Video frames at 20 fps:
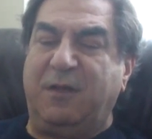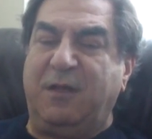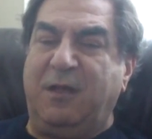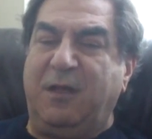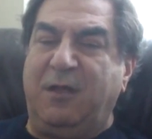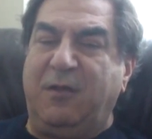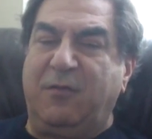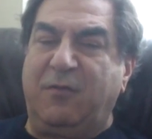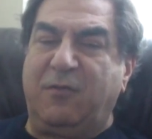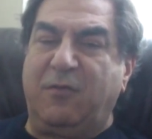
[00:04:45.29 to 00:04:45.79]

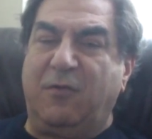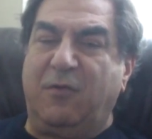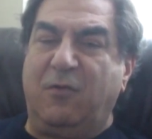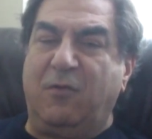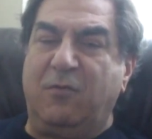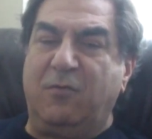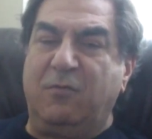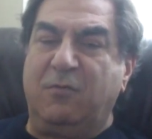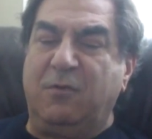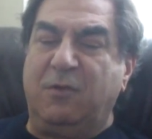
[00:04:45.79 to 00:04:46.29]
so
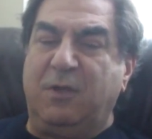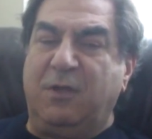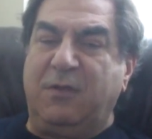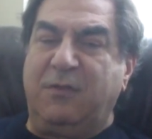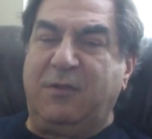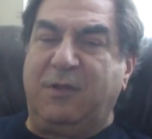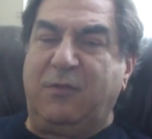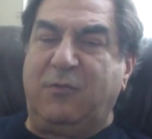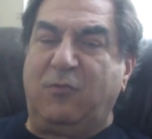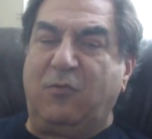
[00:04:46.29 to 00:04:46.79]
they
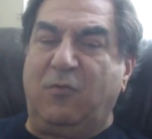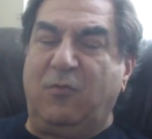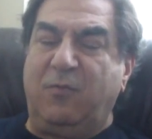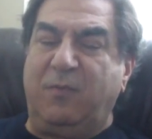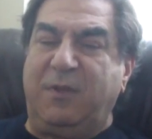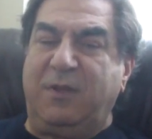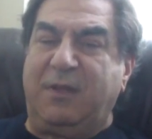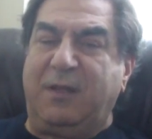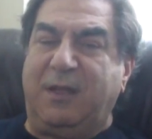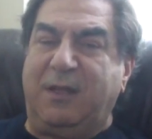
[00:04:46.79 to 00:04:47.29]
told me
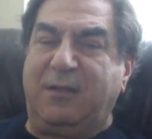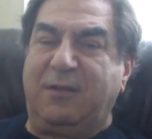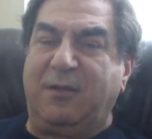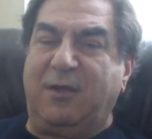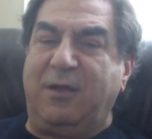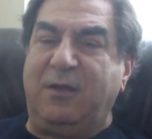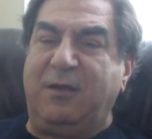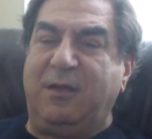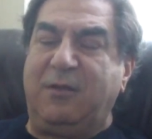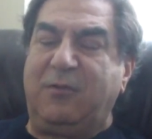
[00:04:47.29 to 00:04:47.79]
that I
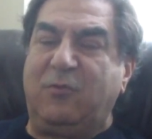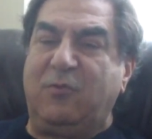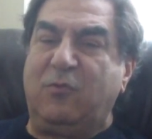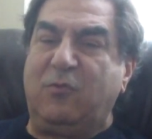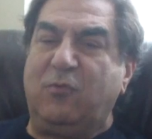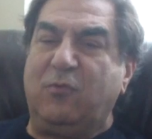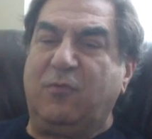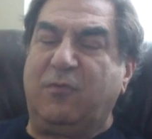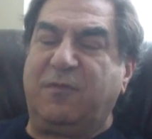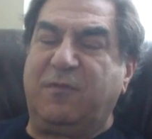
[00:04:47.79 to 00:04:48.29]
need to do
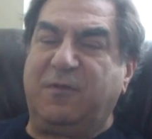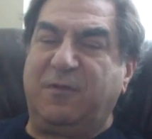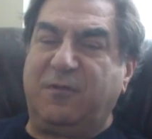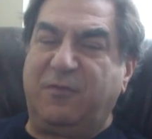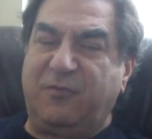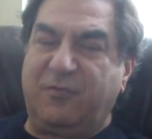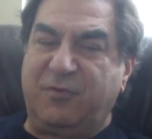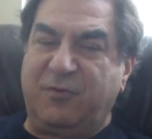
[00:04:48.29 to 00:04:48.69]
surgery